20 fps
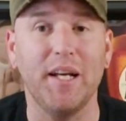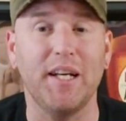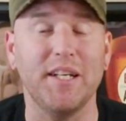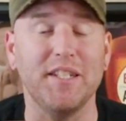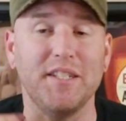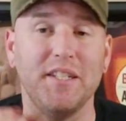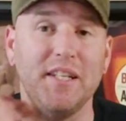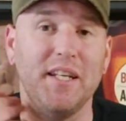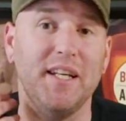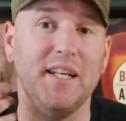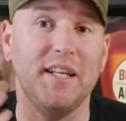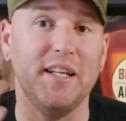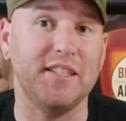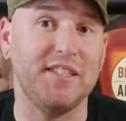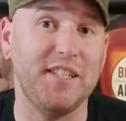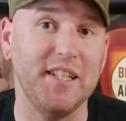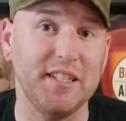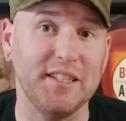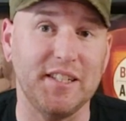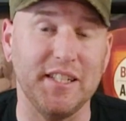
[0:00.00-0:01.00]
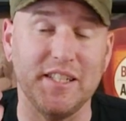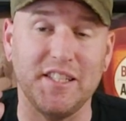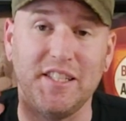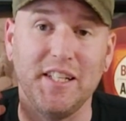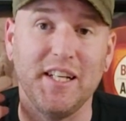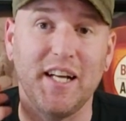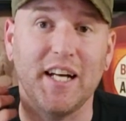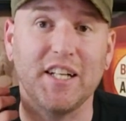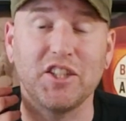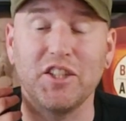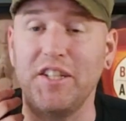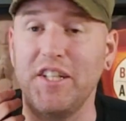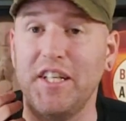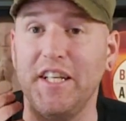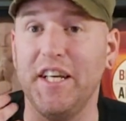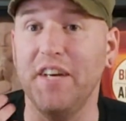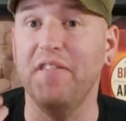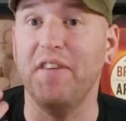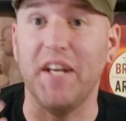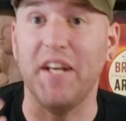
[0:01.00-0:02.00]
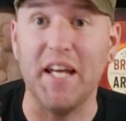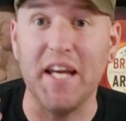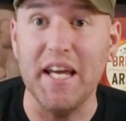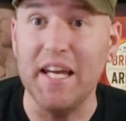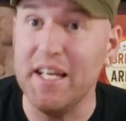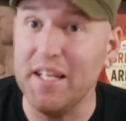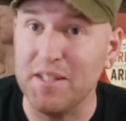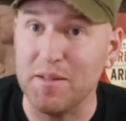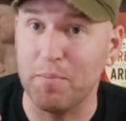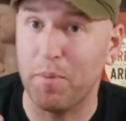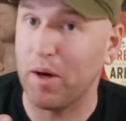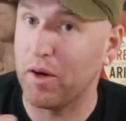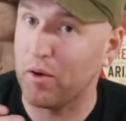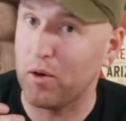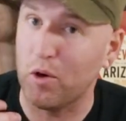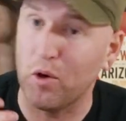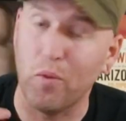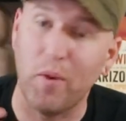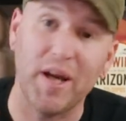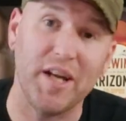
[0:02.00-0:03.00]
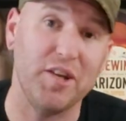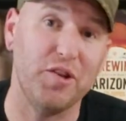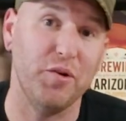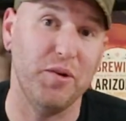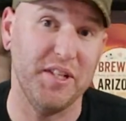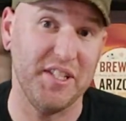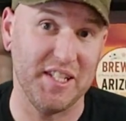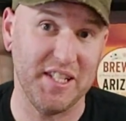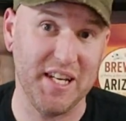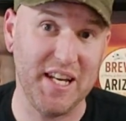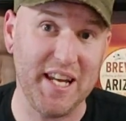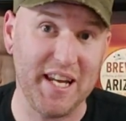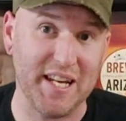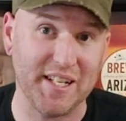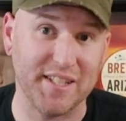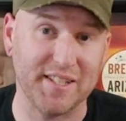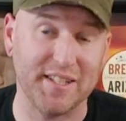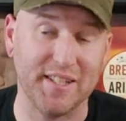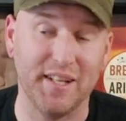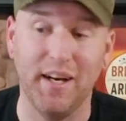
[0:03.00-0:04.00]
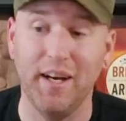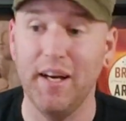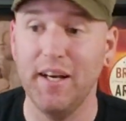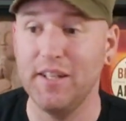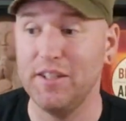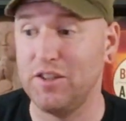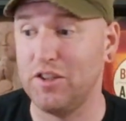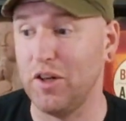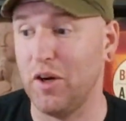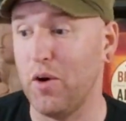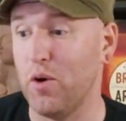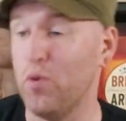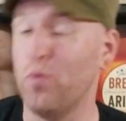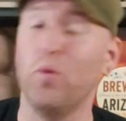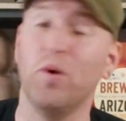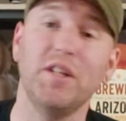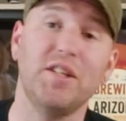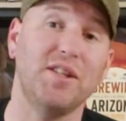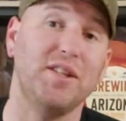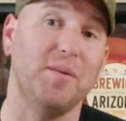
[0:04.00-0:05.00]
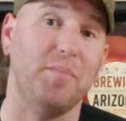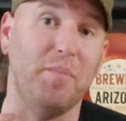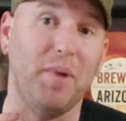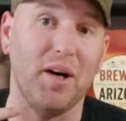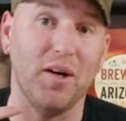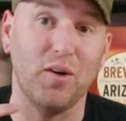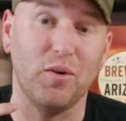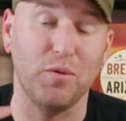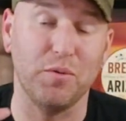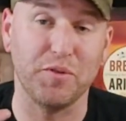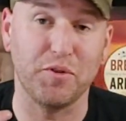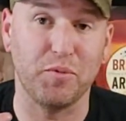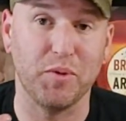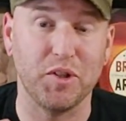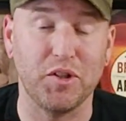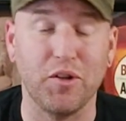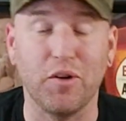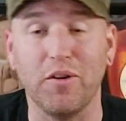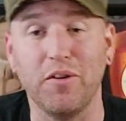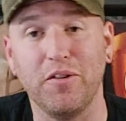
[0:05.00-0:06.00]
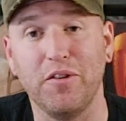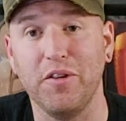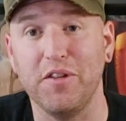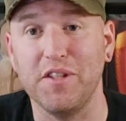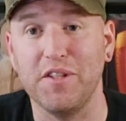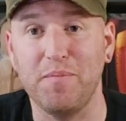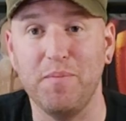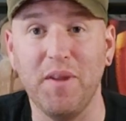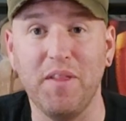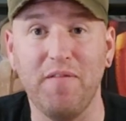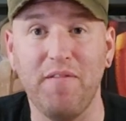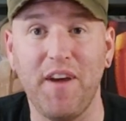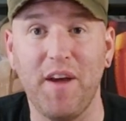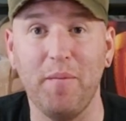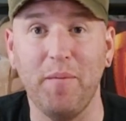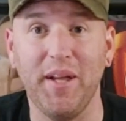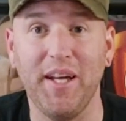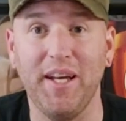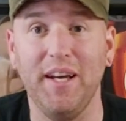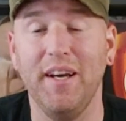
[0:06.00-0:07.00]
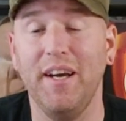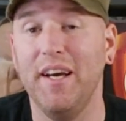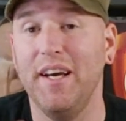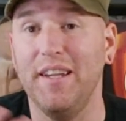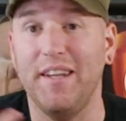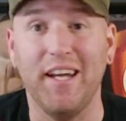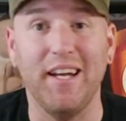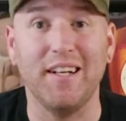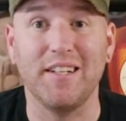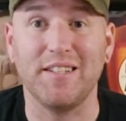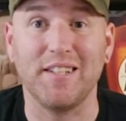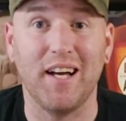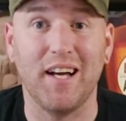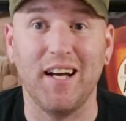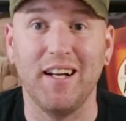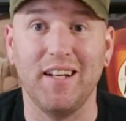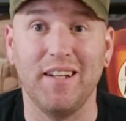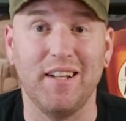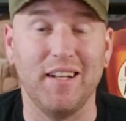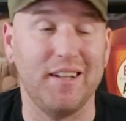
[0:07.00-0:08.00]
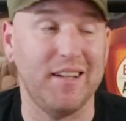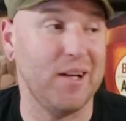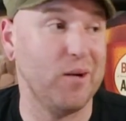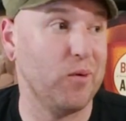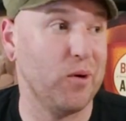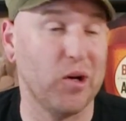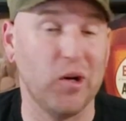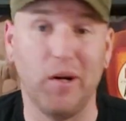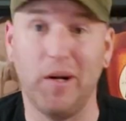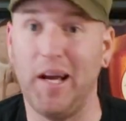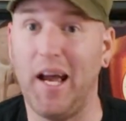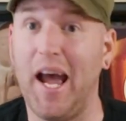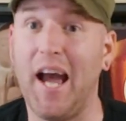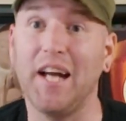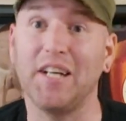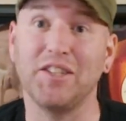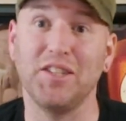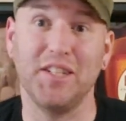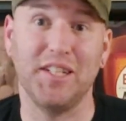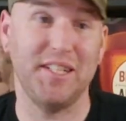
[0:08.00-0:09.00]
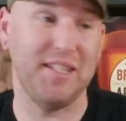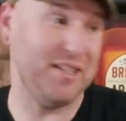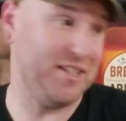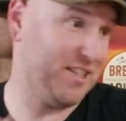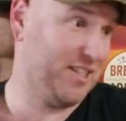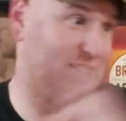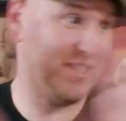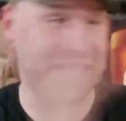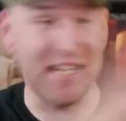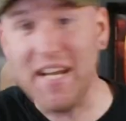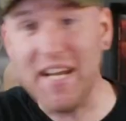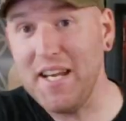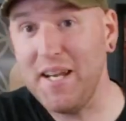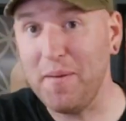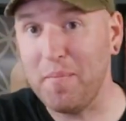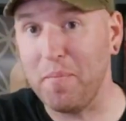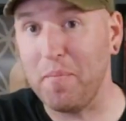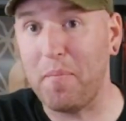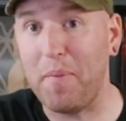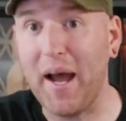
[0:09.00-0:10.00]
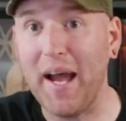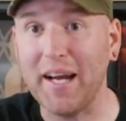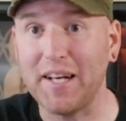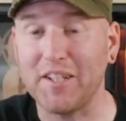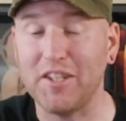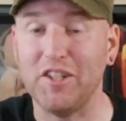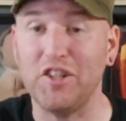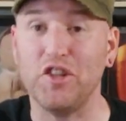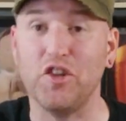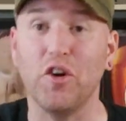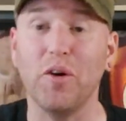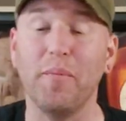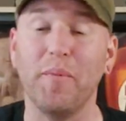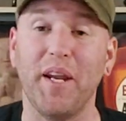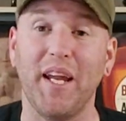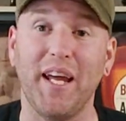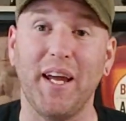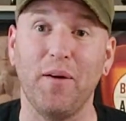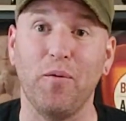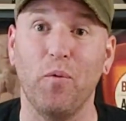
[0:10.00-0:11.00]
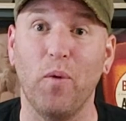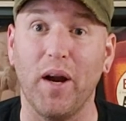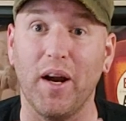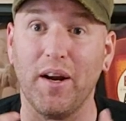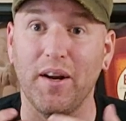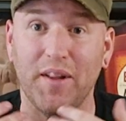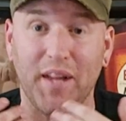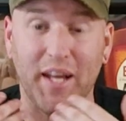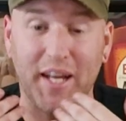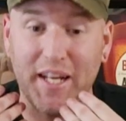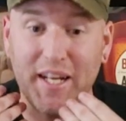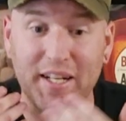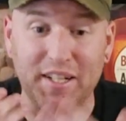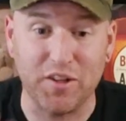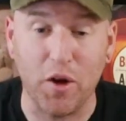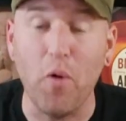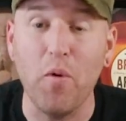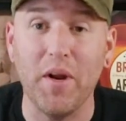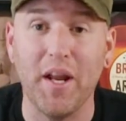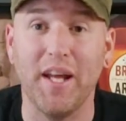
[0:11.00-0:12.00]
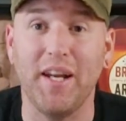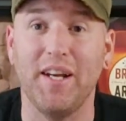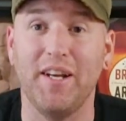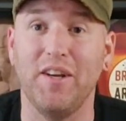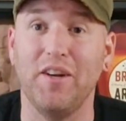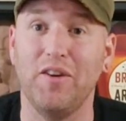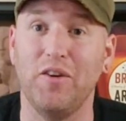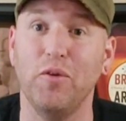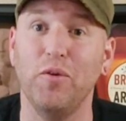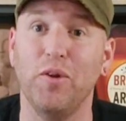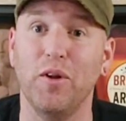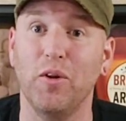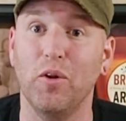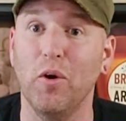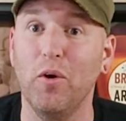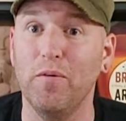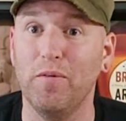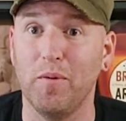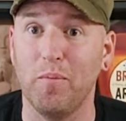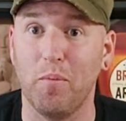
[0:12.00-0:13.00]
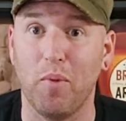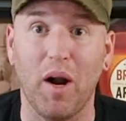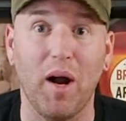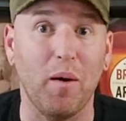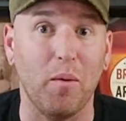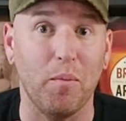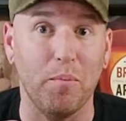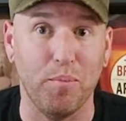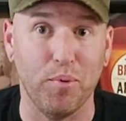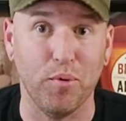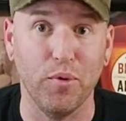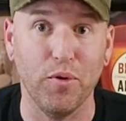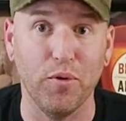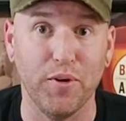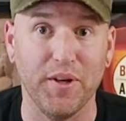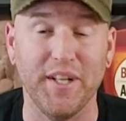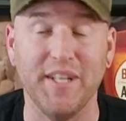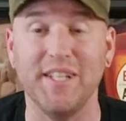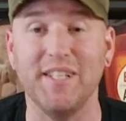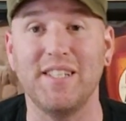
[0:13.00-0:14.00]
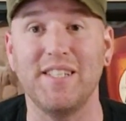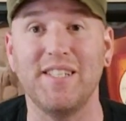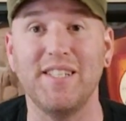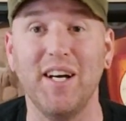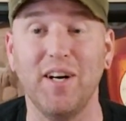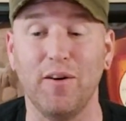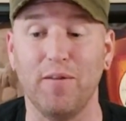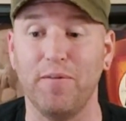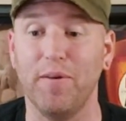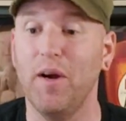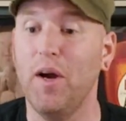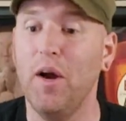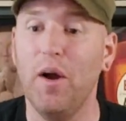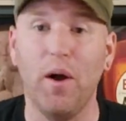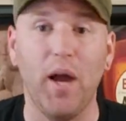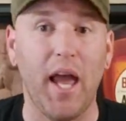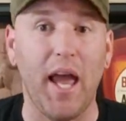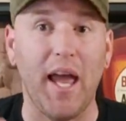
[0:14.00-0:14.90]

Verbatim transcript: Because in the sixties, he had actually given his his bottle away to his niece. So once the bottle was returned to the Smith family, they decided that they were going to actually send it back to Germany, where they donated it to the Löwenbräu brewery itself.